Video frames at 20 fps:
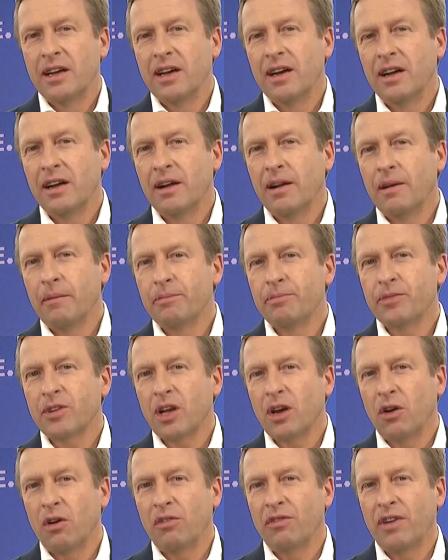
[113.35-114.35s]

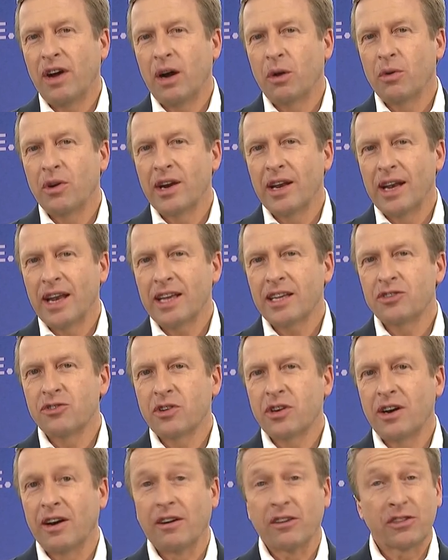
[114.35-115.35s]
of our
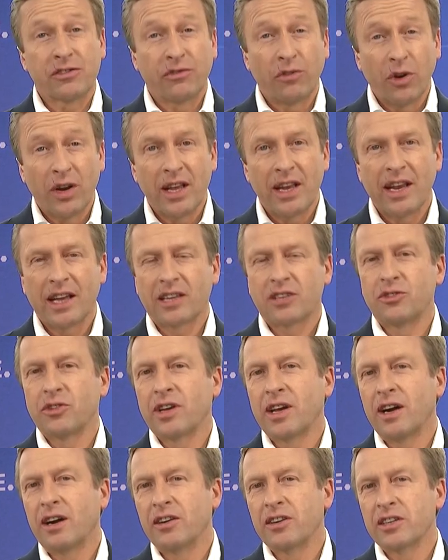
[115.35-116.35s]
electric cars, fully
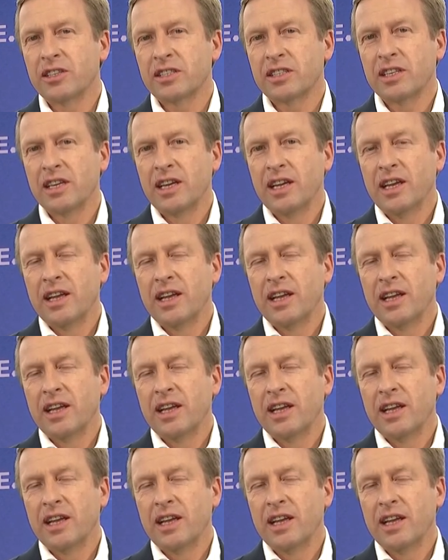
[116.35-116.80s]
electric cars,